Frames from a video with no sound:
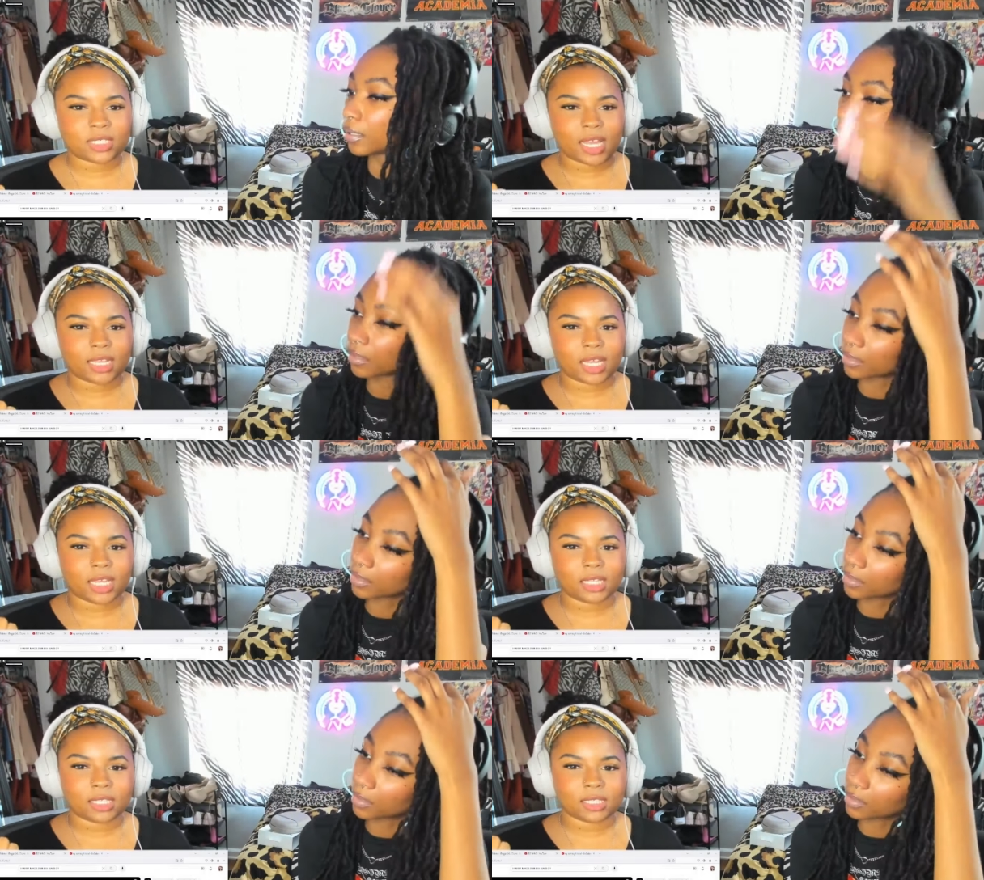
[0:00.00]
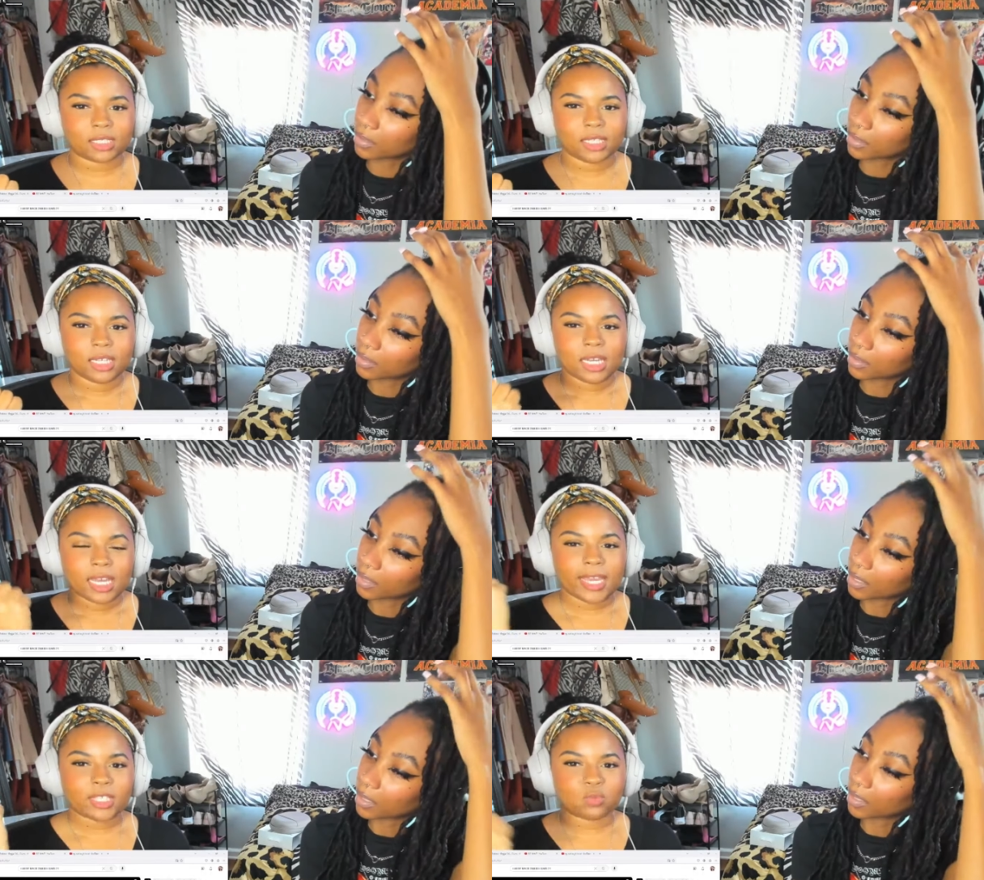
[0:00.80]
Speaker 1: that like
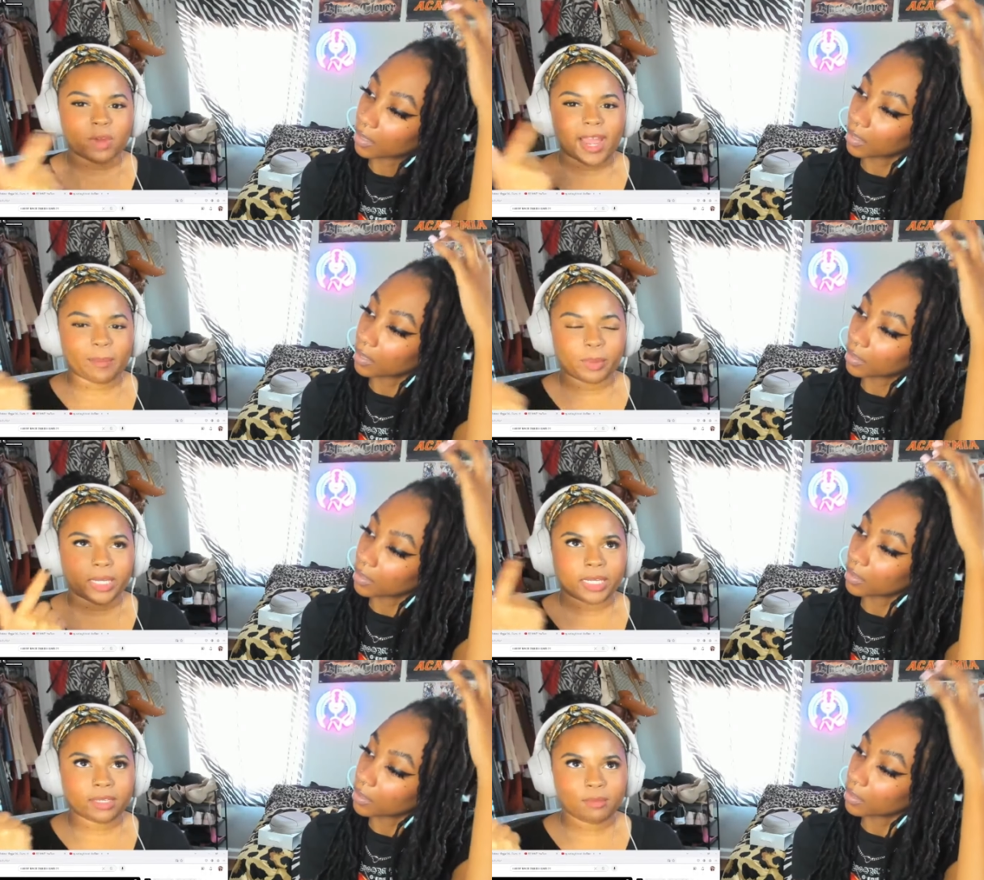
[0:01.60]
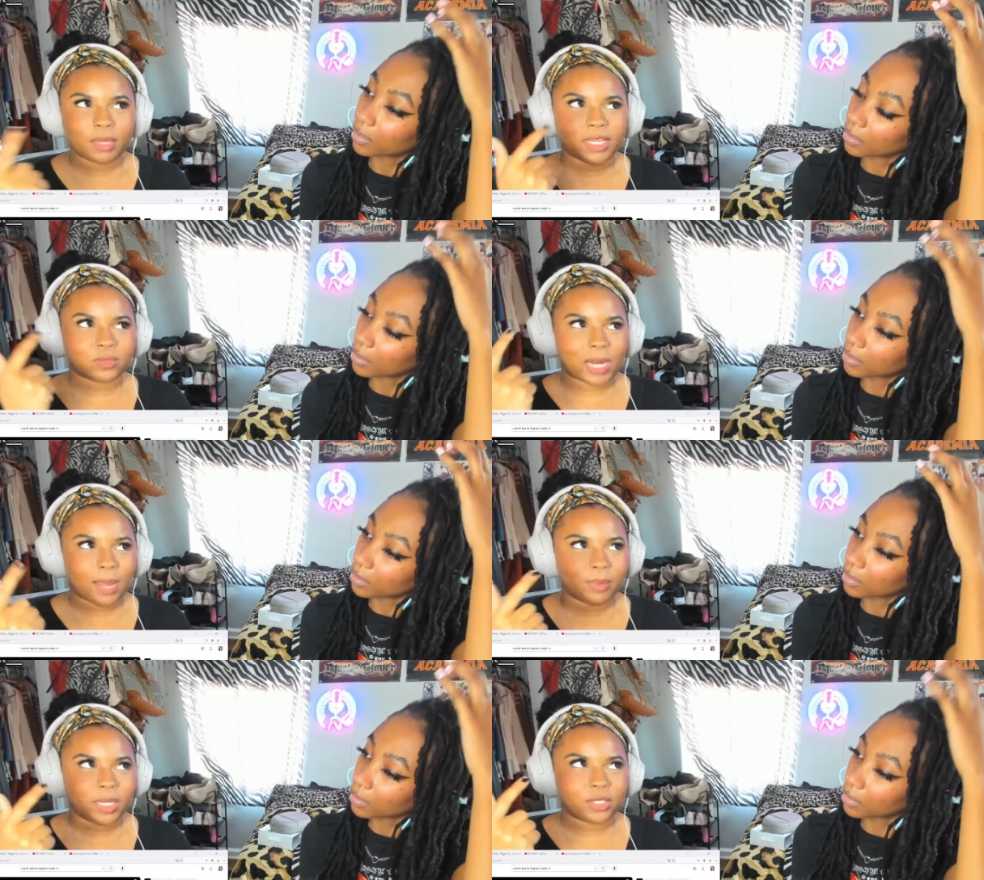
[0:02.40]
he's rapping, but he's
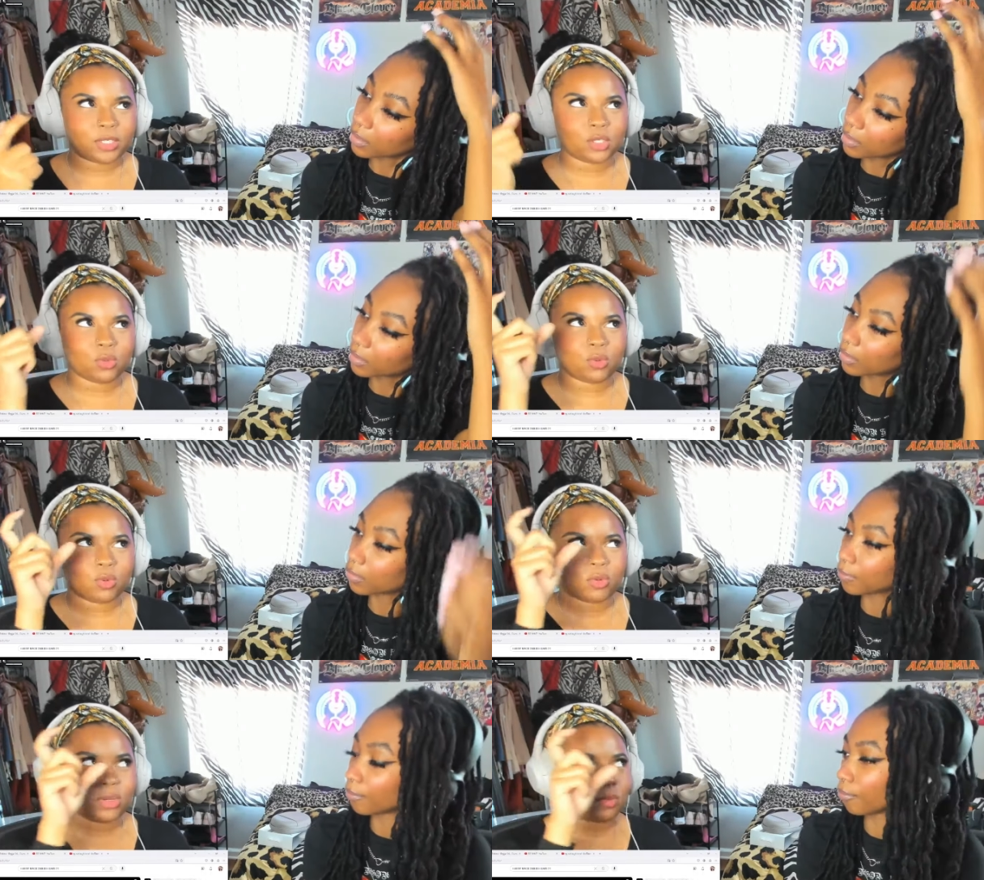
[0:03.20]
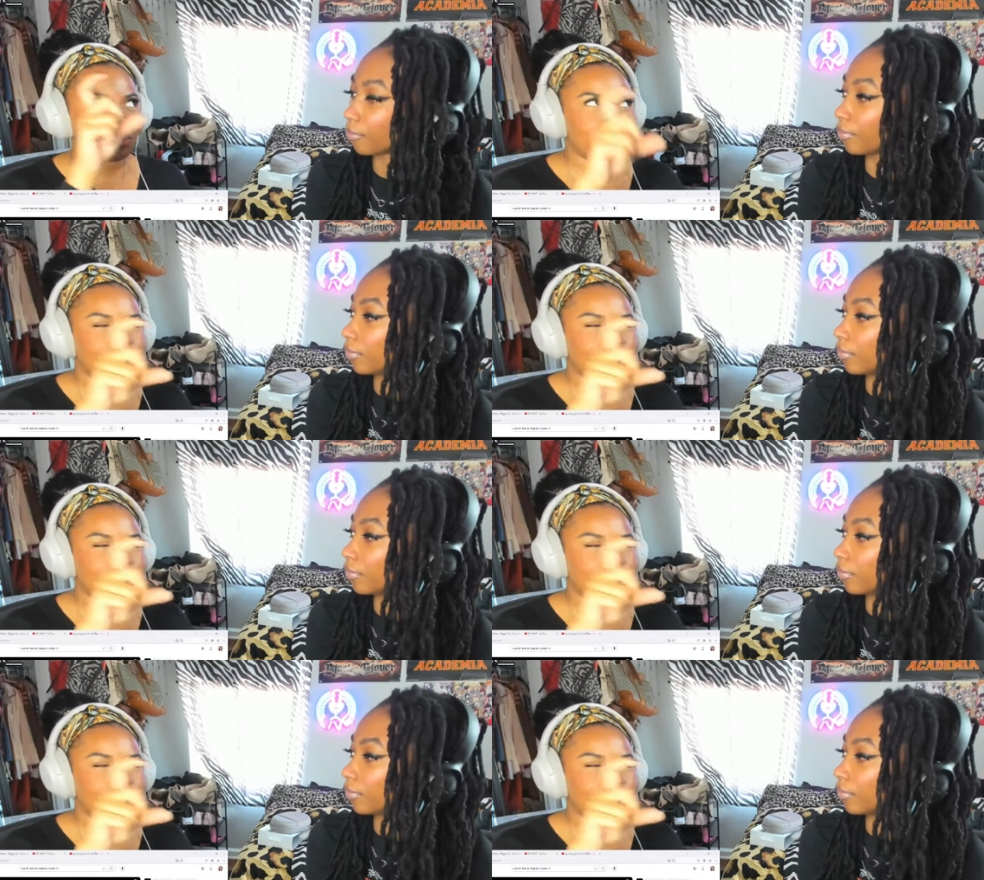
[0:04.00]
rapping to put